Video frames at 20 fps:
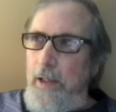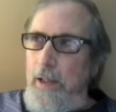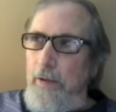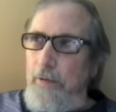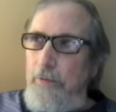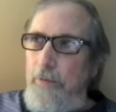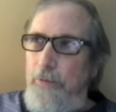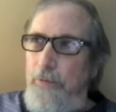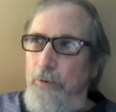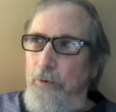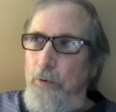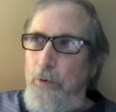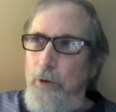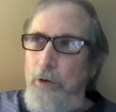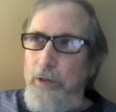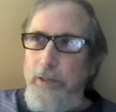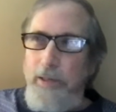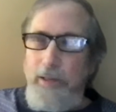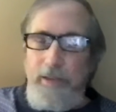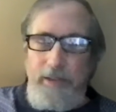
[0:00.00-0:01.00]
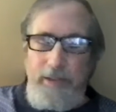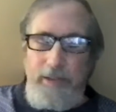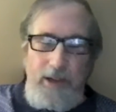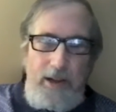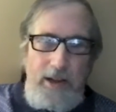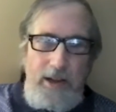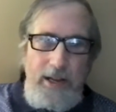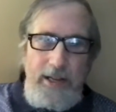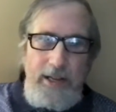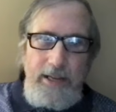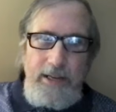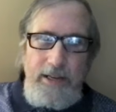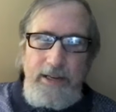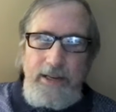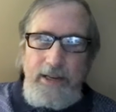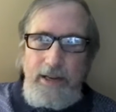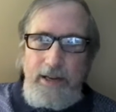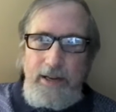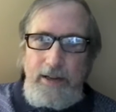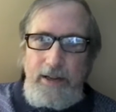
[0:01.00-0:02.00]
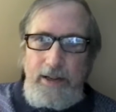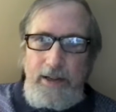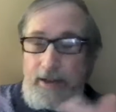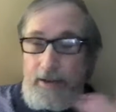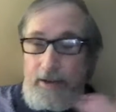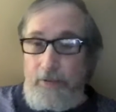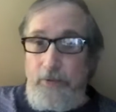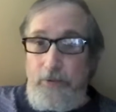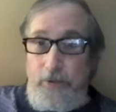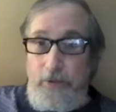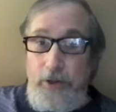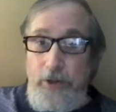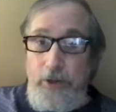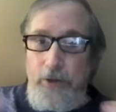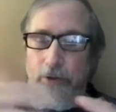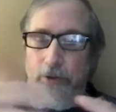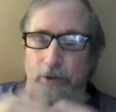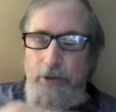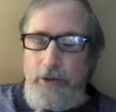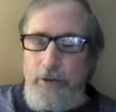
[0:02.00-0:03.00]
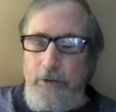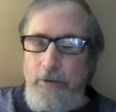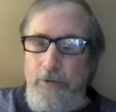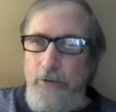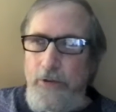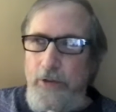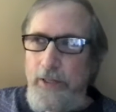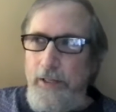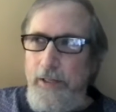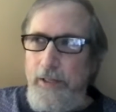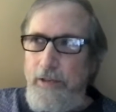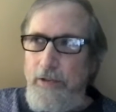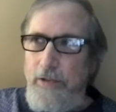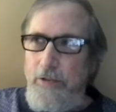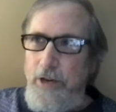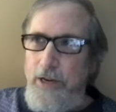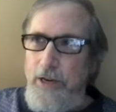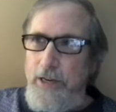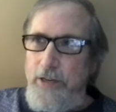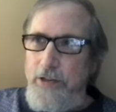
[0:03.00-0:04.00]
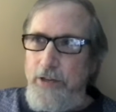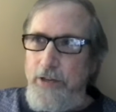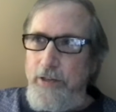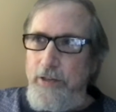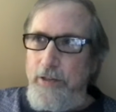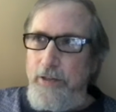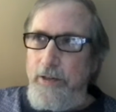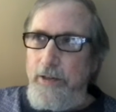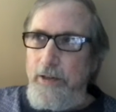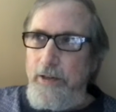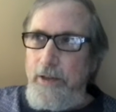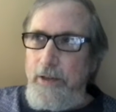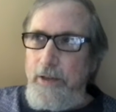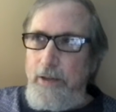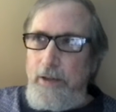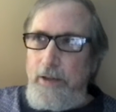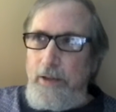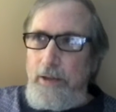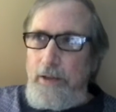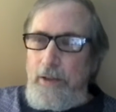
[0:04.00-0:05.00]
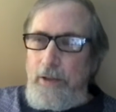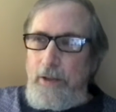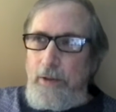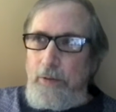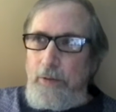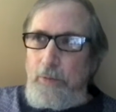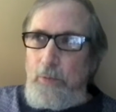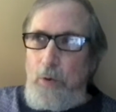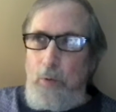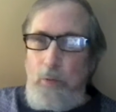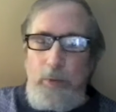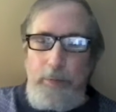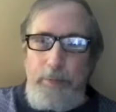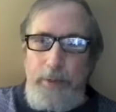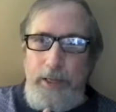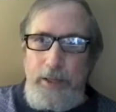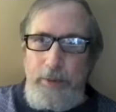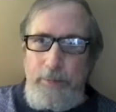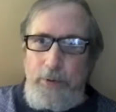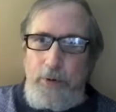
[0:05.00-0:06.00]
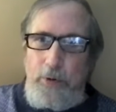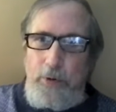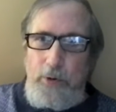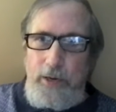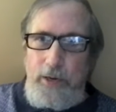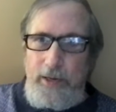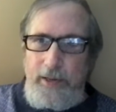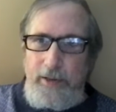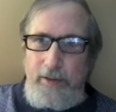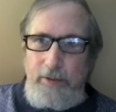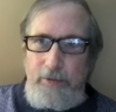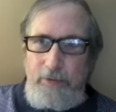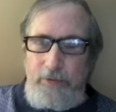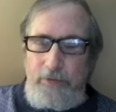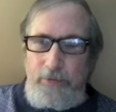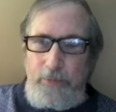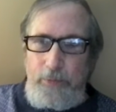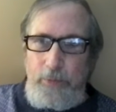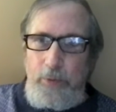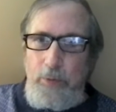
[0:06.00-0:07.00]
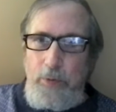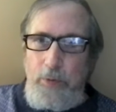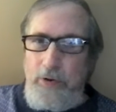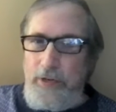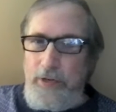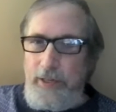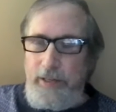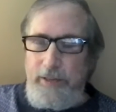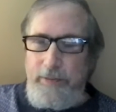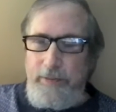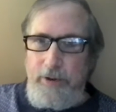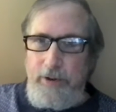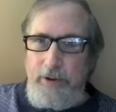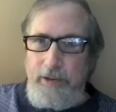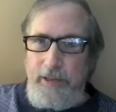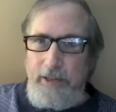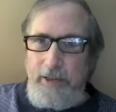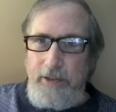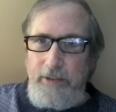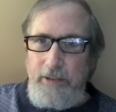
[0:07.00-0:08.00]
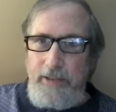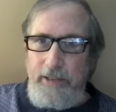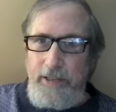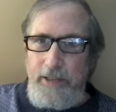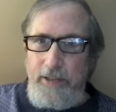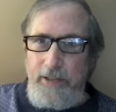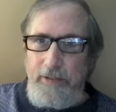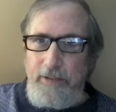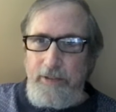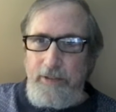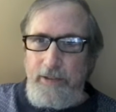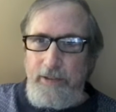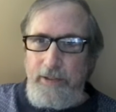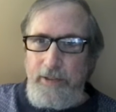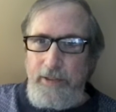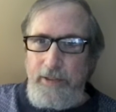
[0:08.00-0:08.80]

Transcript: for design and for for illustration, what would be the point if we weren't expressing ourselves?